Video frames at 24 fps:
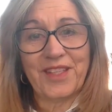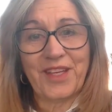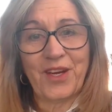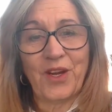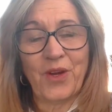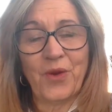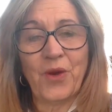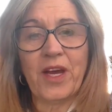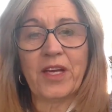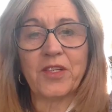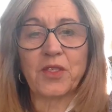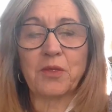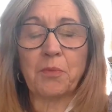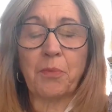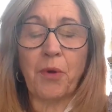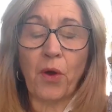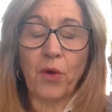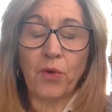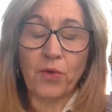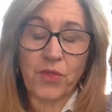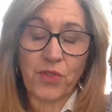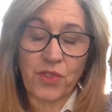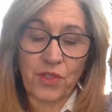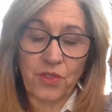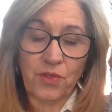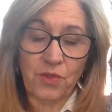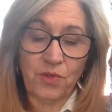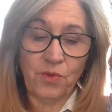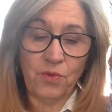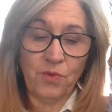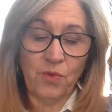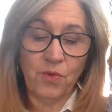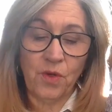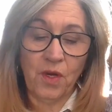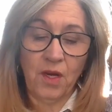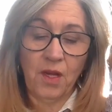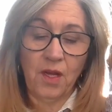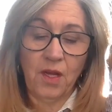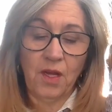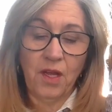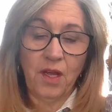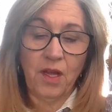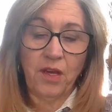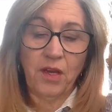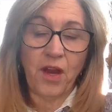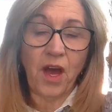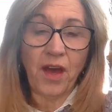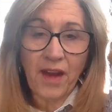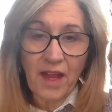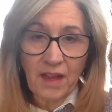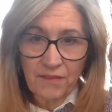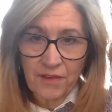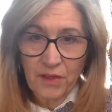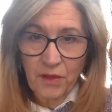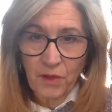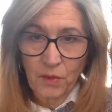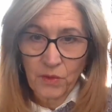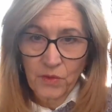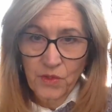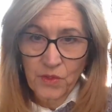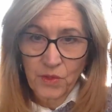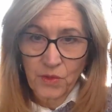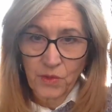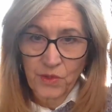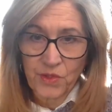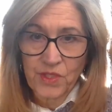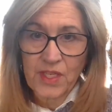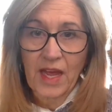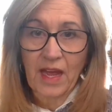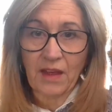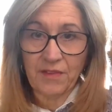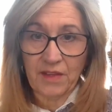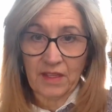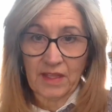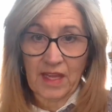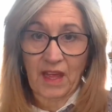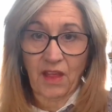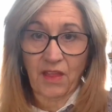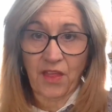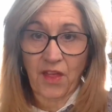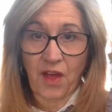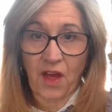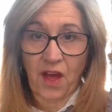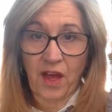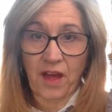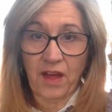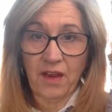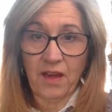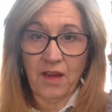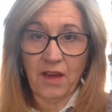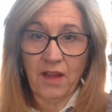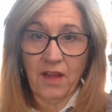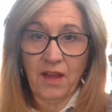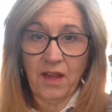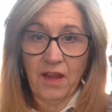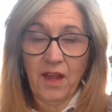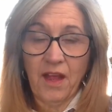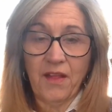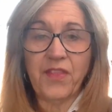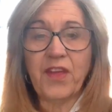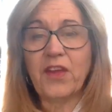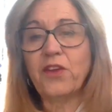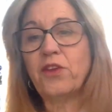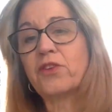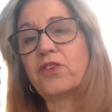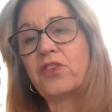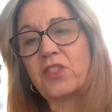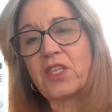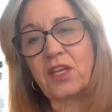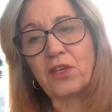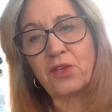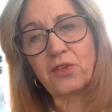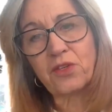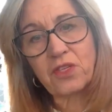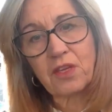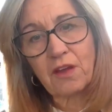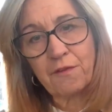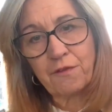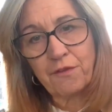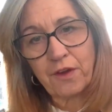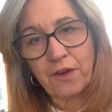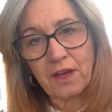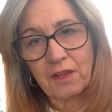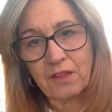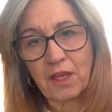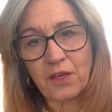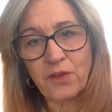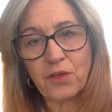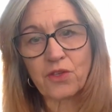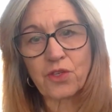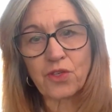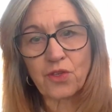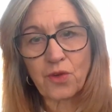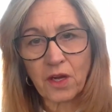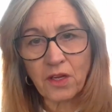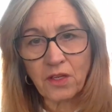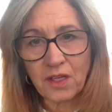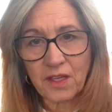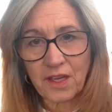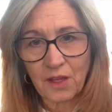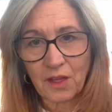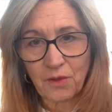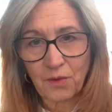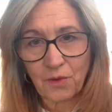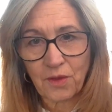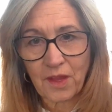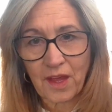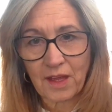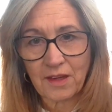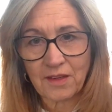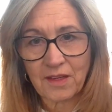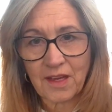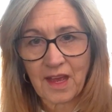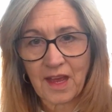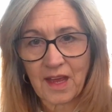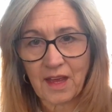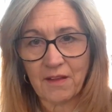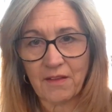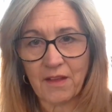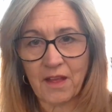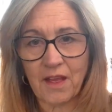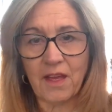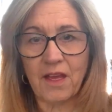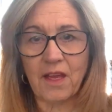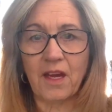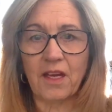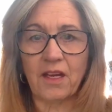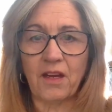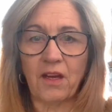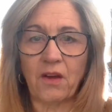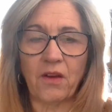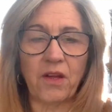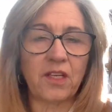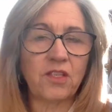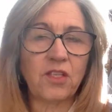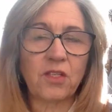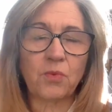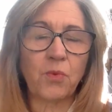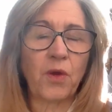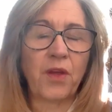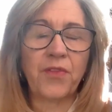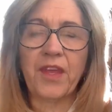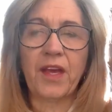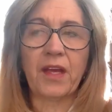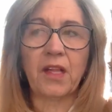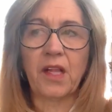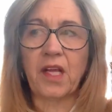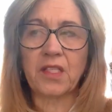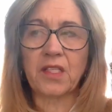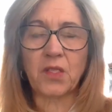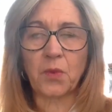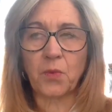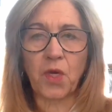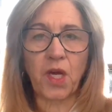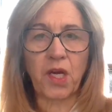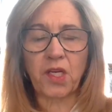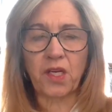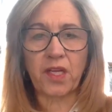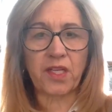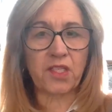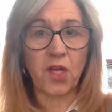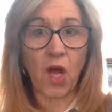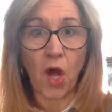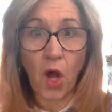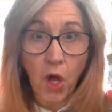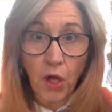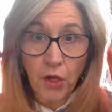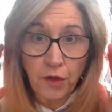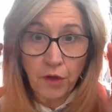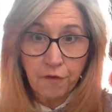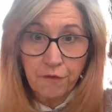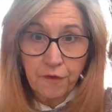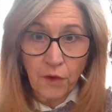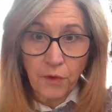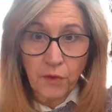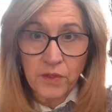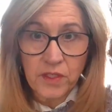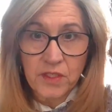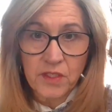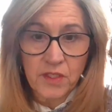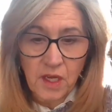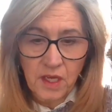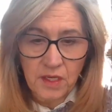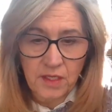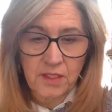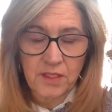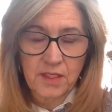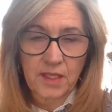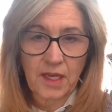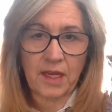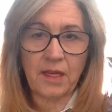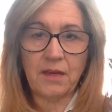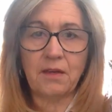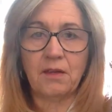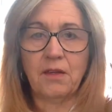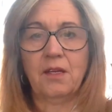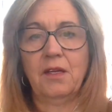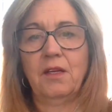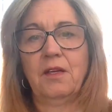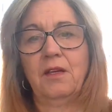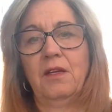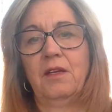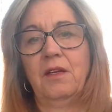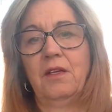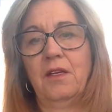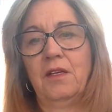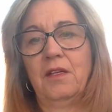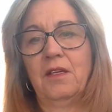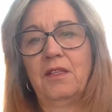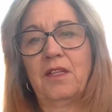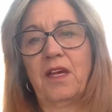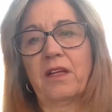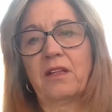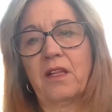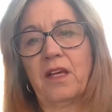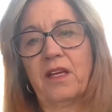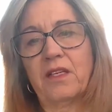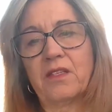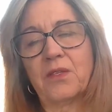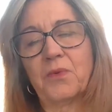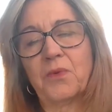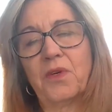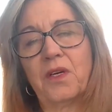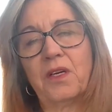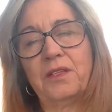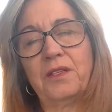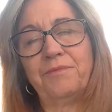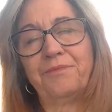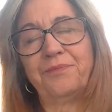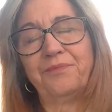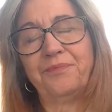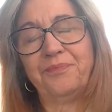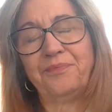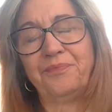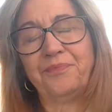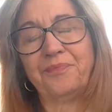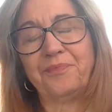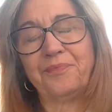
You know, as opposed to not having those tools, having that thought then you're then you're suffering then you're struggling through that day thinking oh i just want that glass of wine that's all you're focused on is that that glass of wine